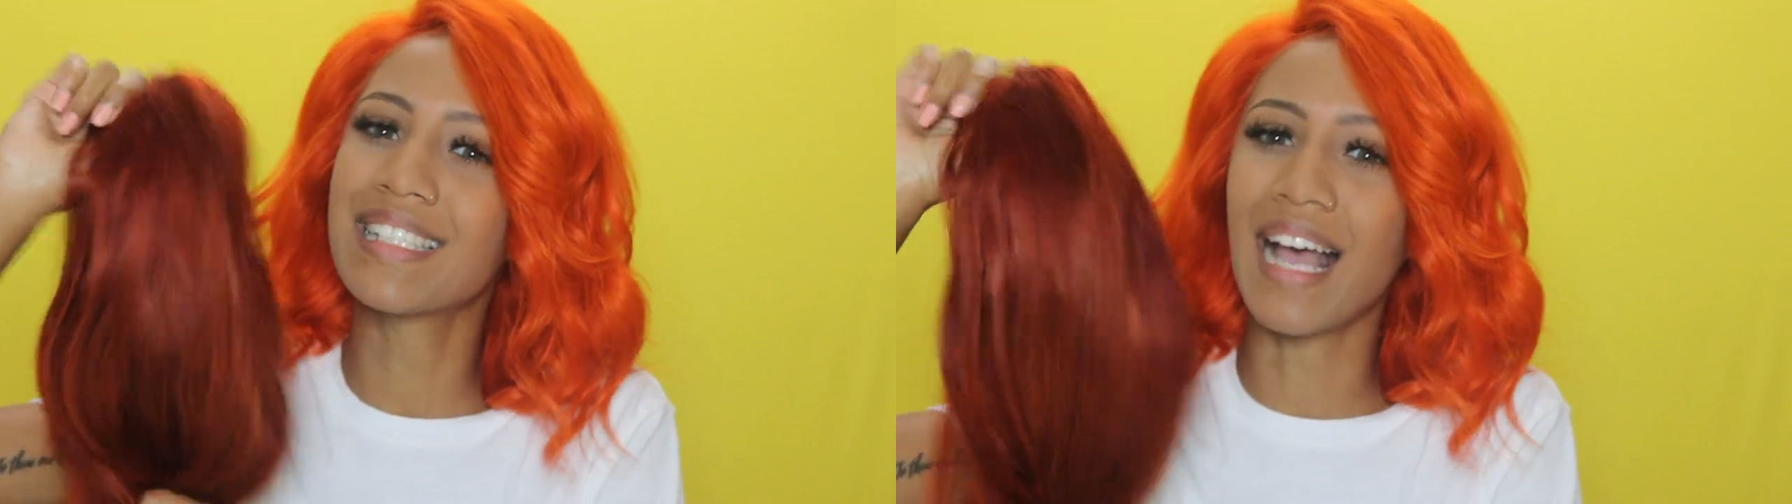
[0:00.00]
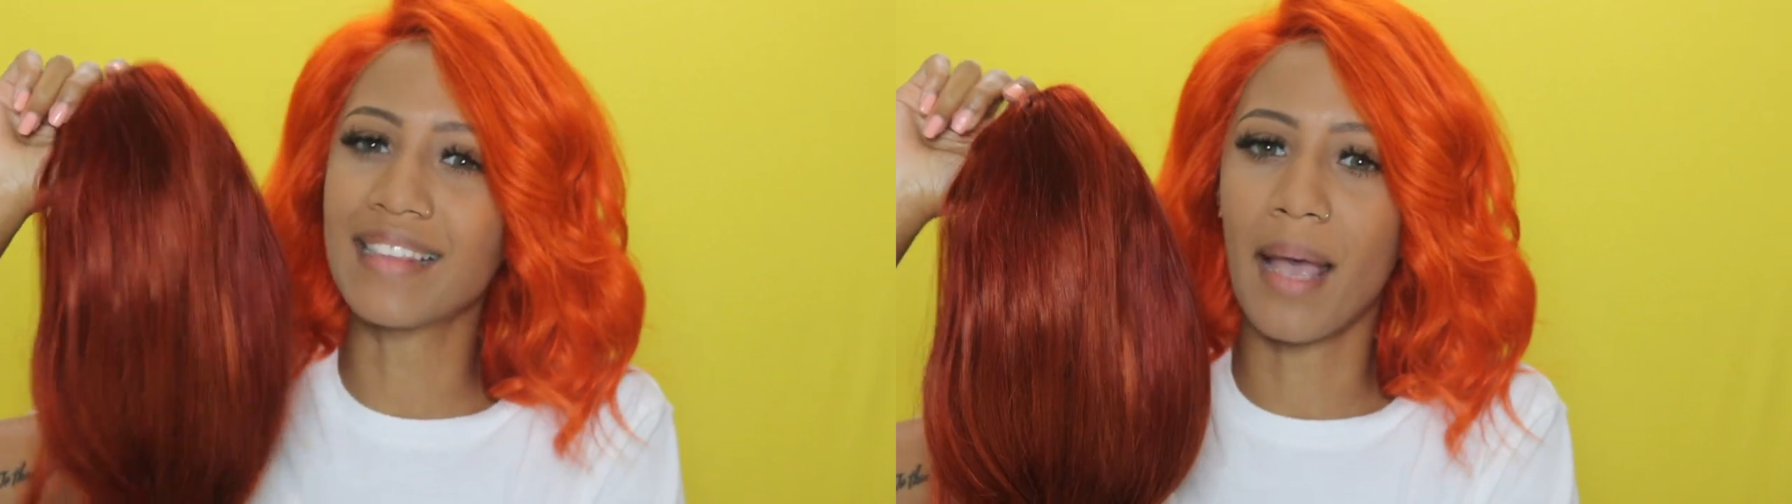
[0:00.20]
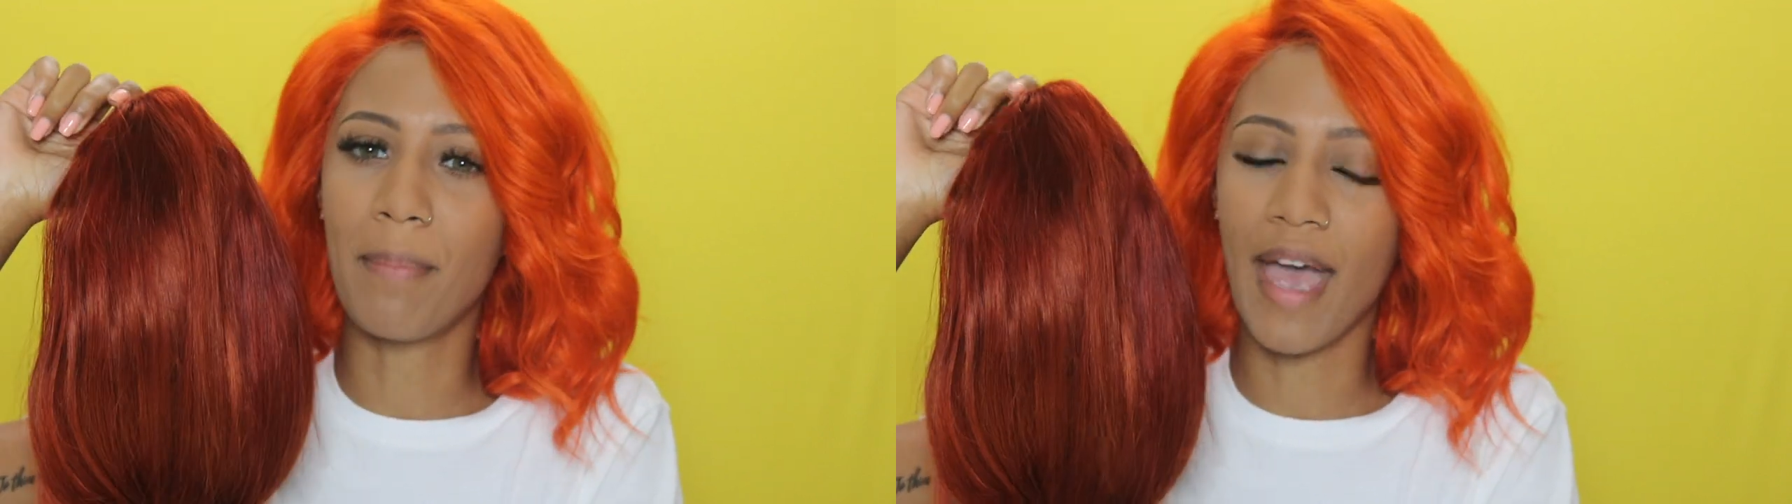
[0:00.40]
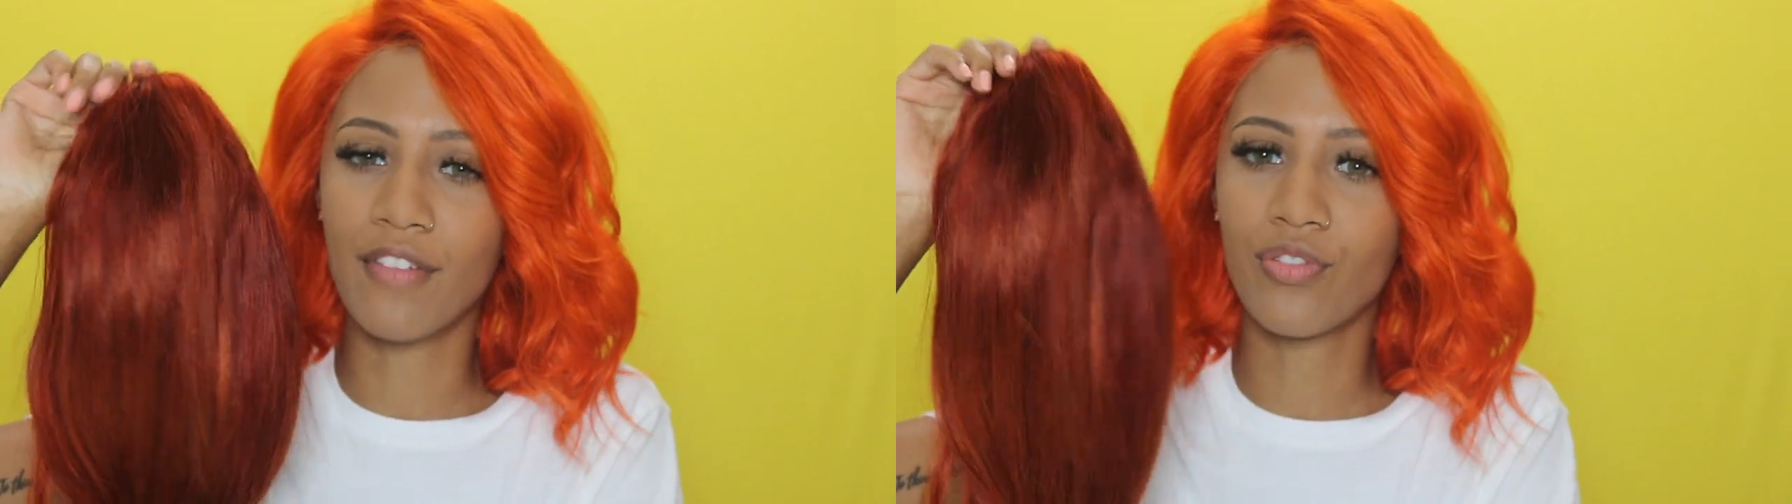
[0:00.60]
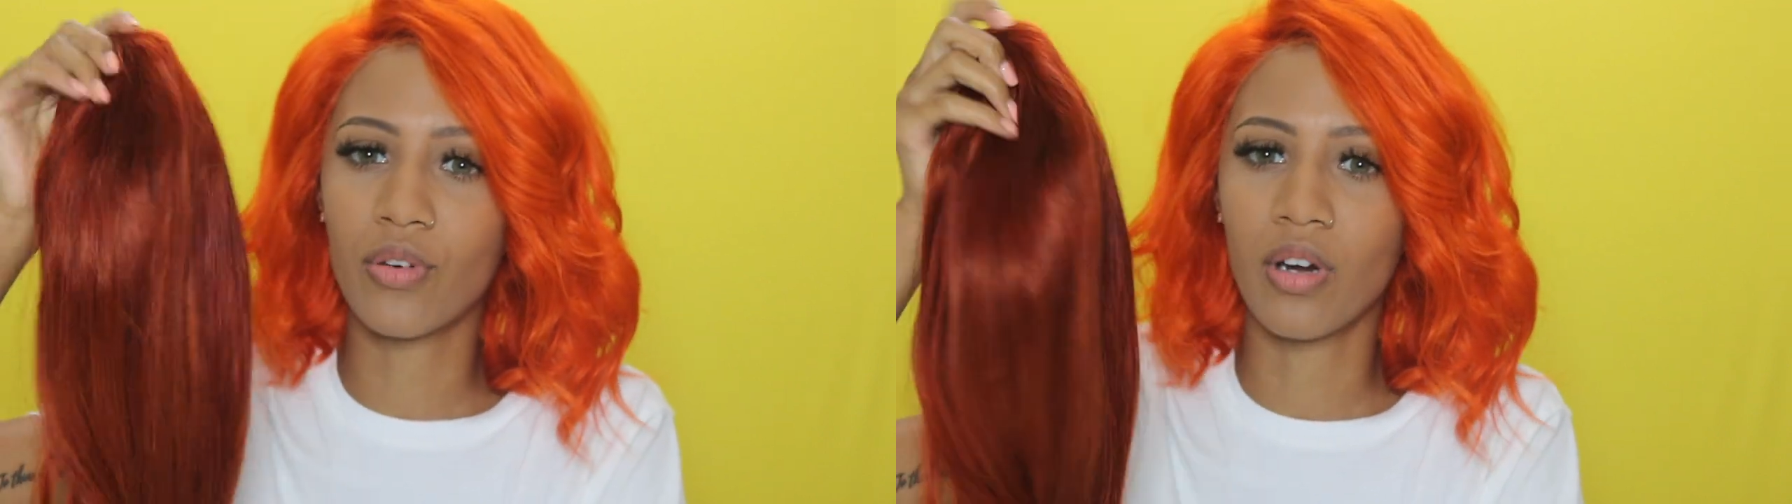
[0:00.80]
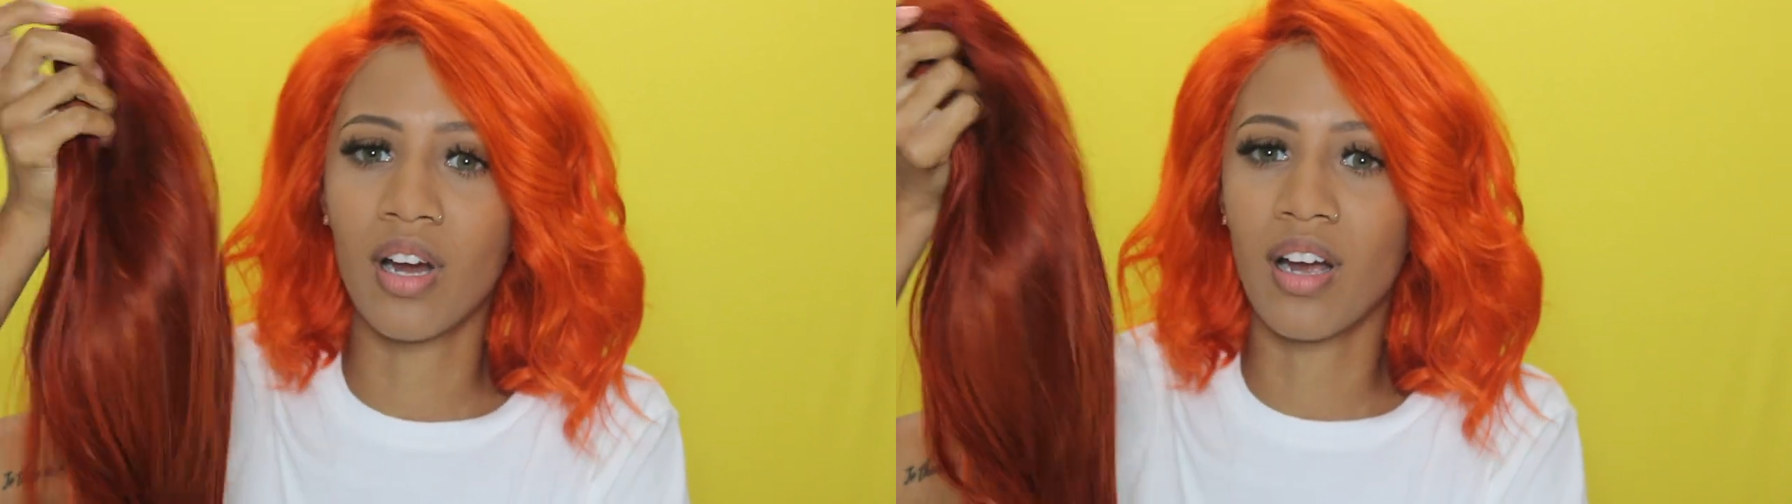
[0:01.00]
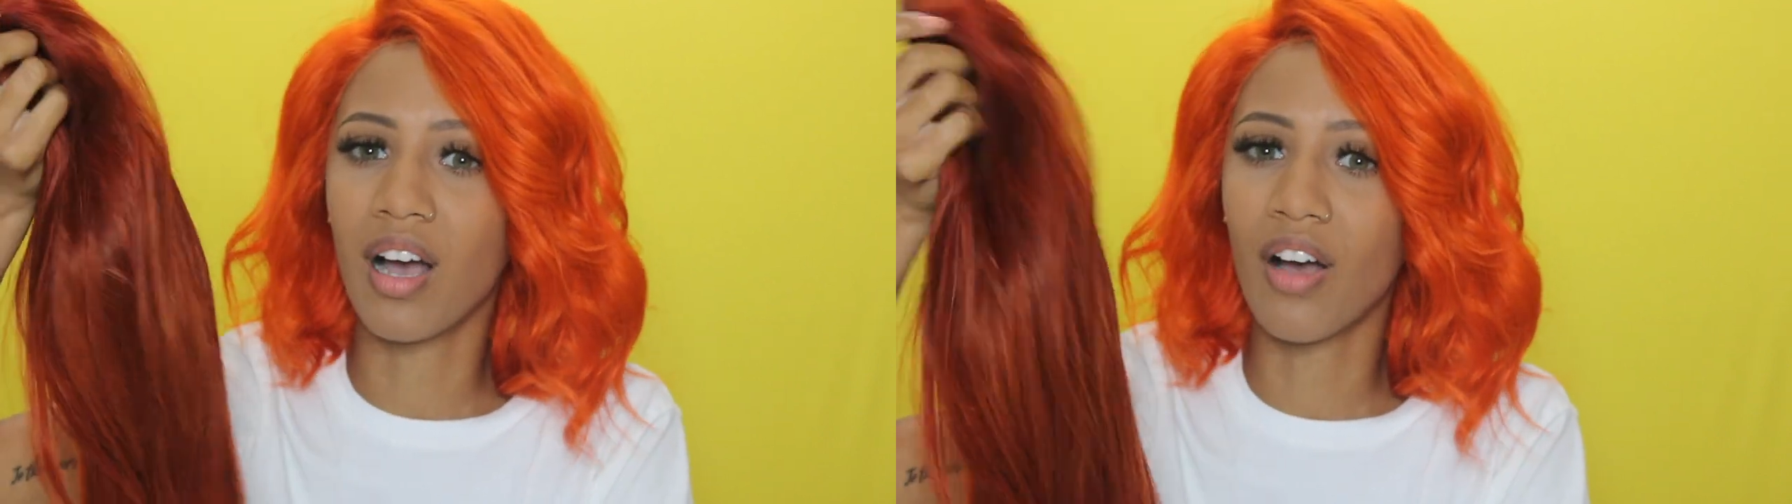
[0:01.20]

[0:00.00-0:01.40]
not that bad for